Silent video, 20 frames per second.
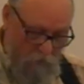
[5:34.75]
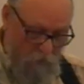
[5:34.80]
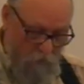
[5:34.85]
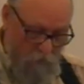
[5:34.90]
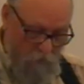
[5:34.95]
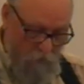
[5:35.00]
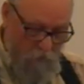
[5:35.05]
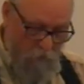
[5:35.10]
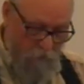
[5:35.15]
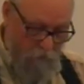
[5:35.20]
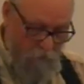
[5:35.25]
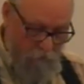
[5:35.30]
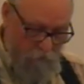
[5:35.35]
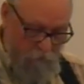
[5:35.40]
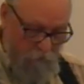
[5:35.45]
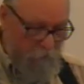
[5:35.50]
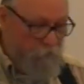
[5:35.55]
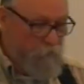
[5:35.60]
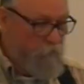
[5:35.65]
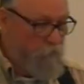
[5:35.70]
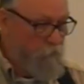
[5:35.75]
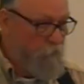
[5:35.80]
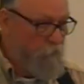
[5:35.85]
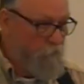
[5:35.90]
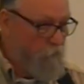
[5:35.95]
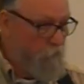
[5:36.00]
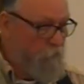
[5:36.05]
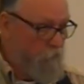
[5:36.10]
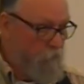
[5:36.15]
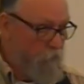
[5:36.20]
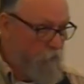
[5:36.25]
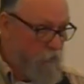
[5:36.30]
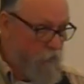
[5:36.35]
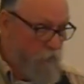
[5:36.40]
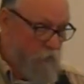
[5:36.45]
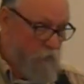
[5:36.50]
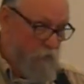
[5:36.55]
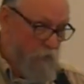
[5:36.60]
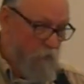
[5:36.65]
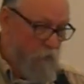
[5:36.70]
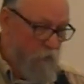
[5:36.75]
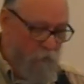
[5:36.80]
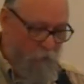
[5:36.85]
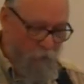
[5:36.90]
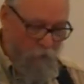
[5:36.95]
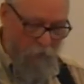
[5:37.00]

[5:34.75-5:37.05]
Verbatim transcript: are some of them